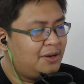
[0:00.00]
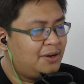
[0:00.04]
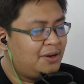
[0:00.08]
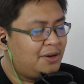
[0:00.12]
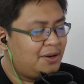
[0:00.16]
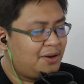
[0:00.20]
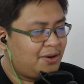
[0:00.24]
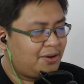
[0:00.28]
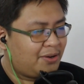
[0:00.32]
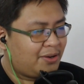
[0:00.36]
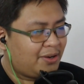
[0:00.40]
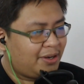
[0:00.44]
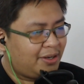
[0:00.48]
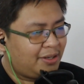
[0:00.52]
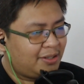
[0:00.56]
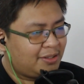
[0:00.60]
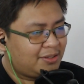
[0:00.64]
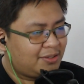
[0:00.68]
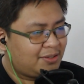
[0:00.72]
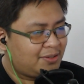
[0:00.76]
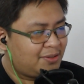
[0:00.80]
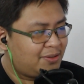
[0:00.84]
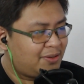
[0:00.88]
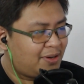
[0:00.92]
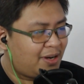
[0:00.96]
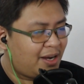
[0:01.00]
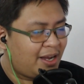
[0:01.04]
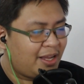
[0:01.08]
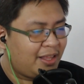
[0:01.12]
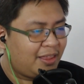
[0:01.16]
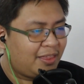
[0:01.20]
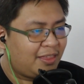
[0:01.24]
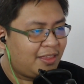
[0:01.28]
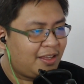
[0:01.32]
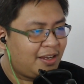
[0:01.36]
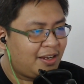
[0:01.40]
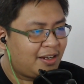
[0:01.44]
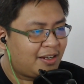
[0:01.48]
Okay, so I
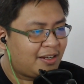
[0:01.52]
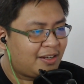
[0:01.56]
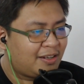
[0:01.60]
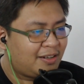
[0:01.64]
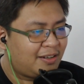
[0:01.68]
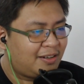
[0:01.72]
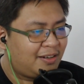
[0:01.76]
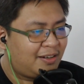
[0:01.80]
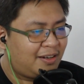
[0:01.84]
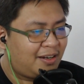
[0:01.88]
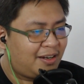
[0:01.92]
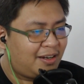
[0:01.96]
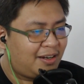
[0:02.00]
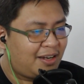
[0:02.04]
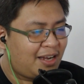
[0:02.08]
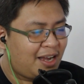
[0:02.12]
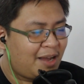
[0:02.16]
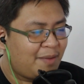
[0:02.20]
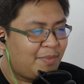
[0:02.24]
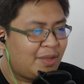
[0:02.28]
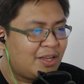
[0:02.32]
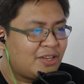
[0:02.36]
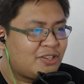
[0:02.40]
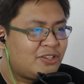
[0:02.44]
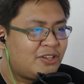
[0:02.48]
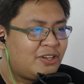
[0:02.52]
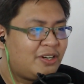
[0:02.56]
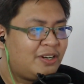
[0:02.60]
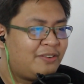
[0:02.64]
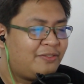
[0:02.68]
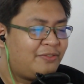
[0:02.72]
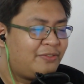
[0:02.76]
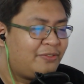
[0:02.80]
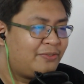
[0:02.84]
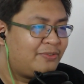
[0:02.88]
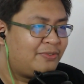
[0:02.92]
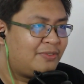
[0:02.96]
think, I'm not sure if